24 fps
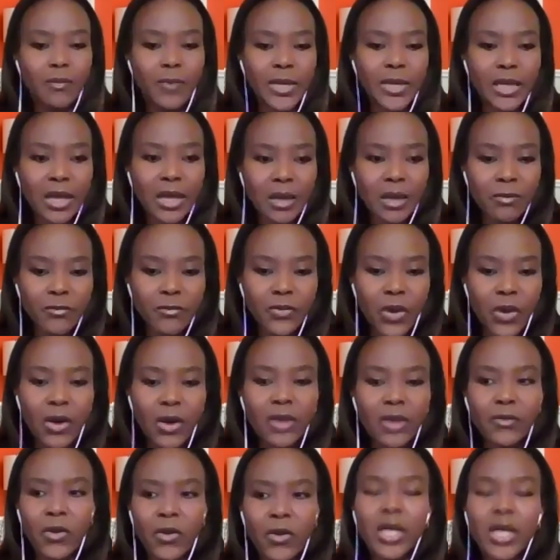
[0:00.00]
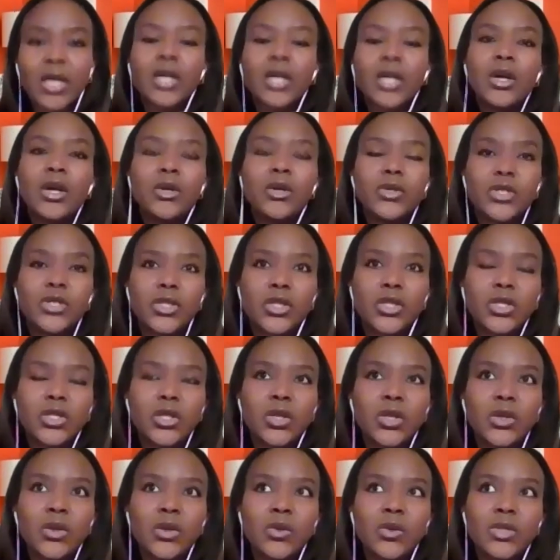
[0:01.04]
become very, very close
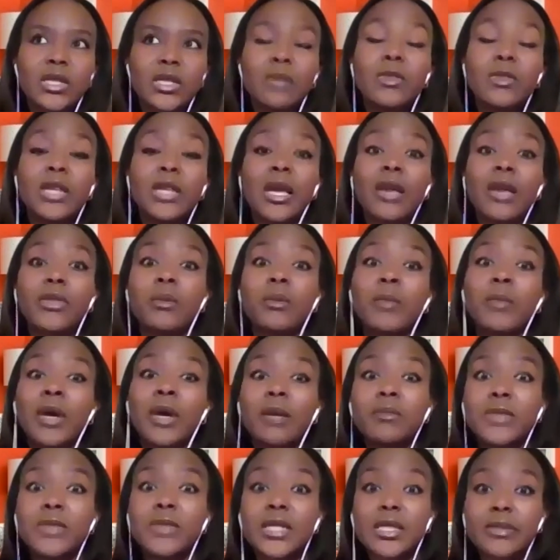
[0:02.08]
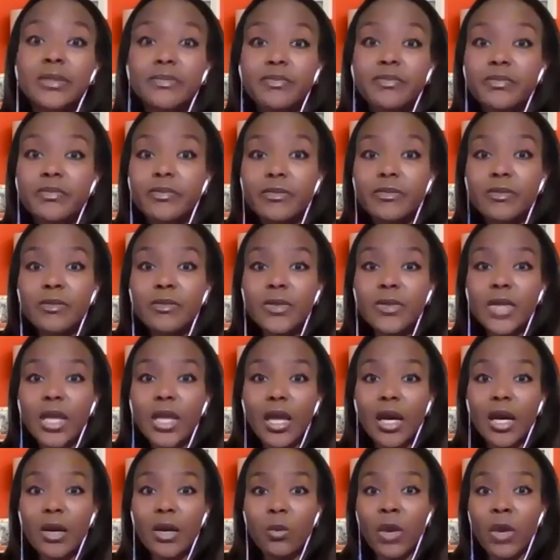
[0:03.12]
to some of the other mums
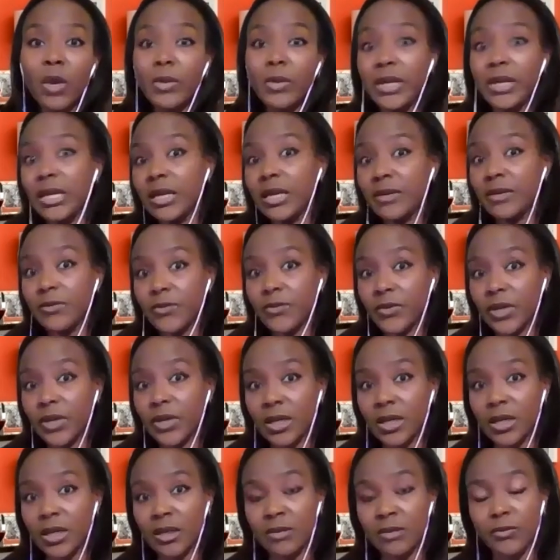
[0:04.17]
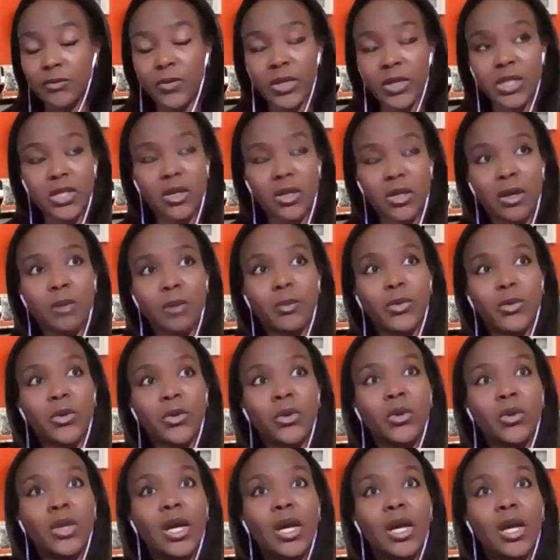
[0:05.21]
uh, where we live, uh, for
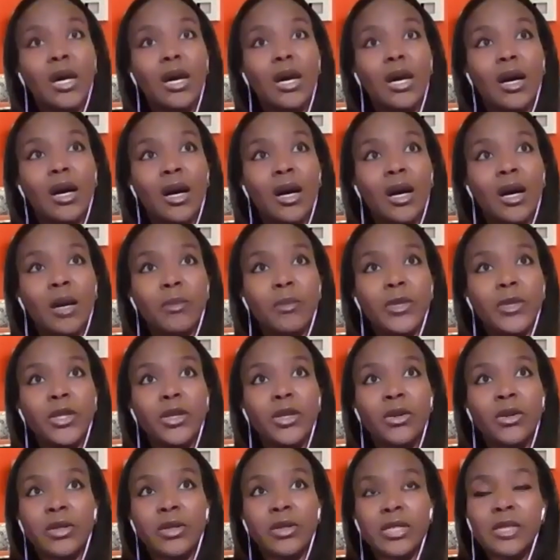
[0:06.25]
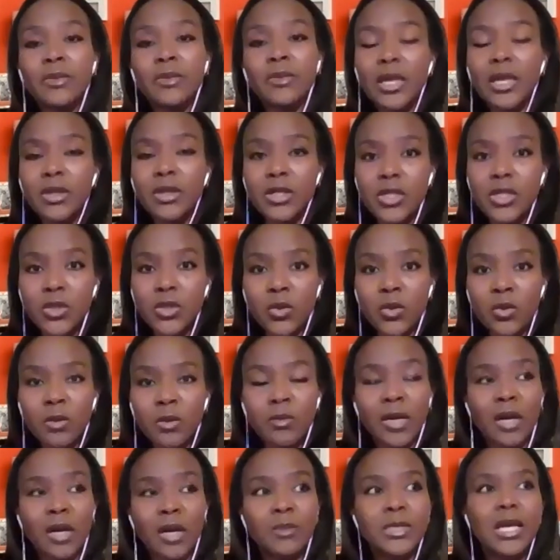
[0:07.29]
example, um, you know, some of the other school
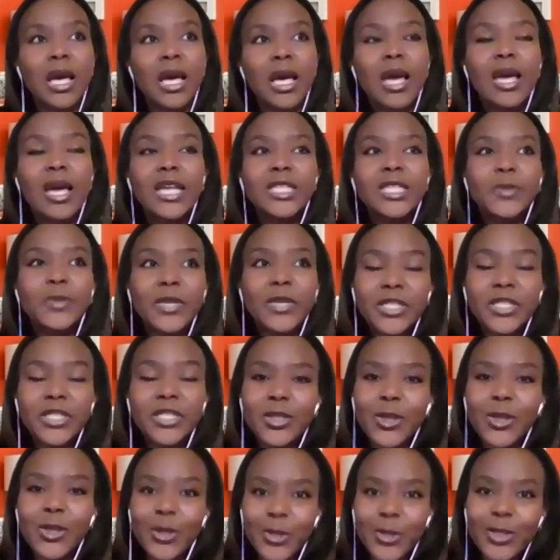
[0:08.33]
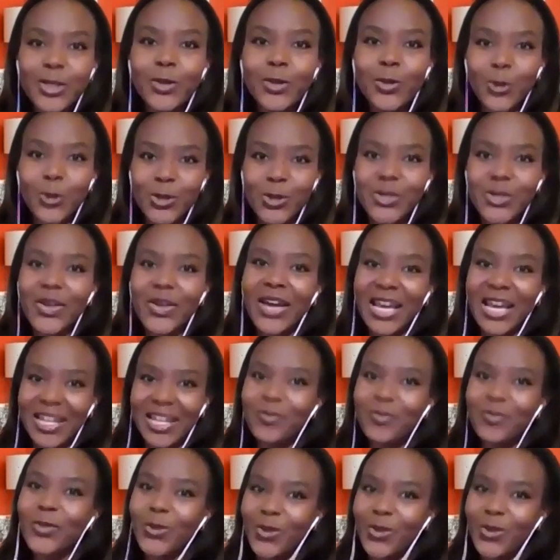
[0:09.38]
mums, especially those who also
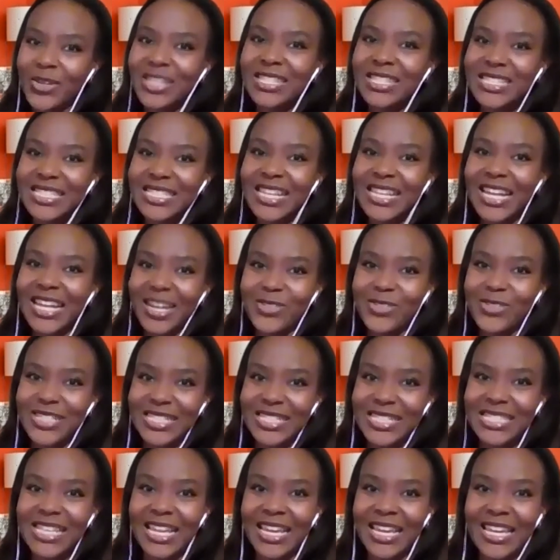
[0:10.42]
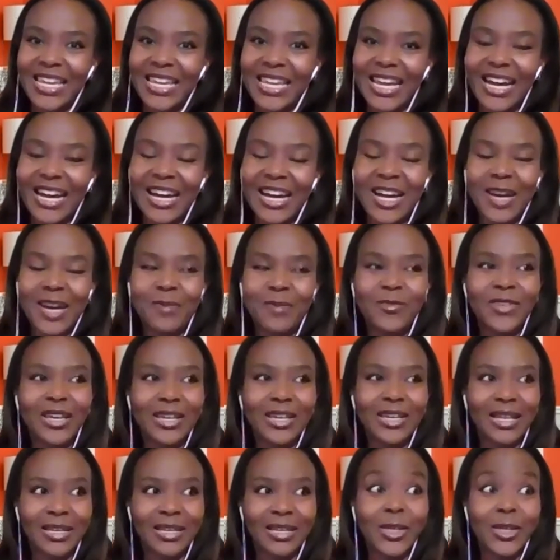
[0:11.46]
had boys, I have to say, um,
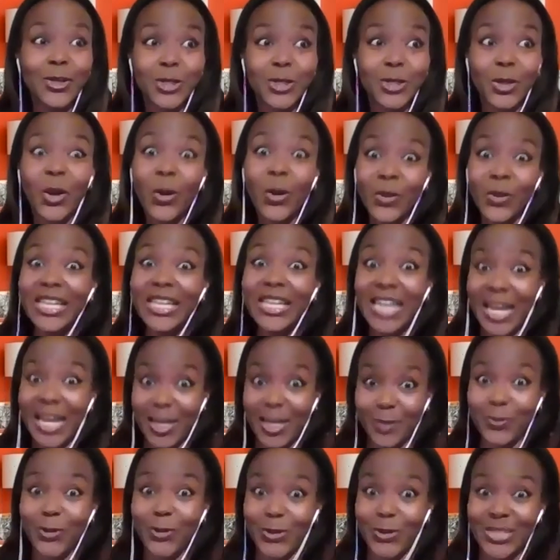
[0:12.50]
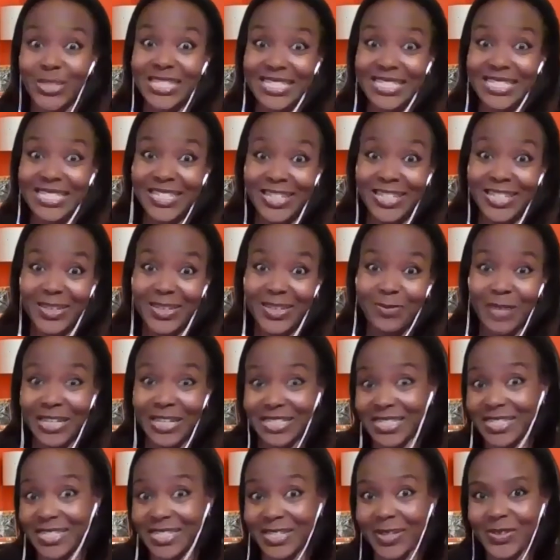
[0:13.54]
and those who only had boys, you know,
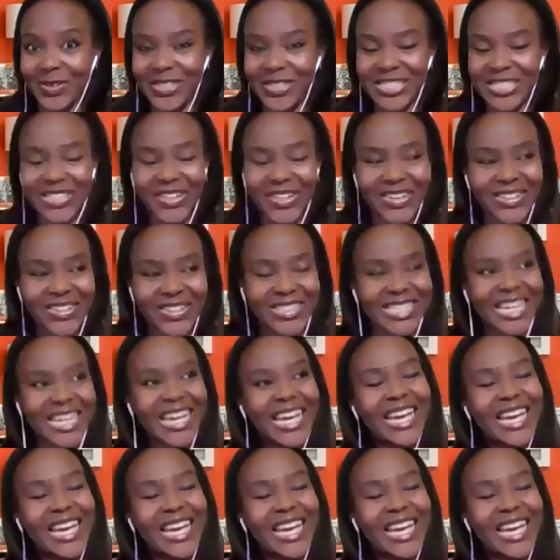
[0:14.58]
Max is an only child,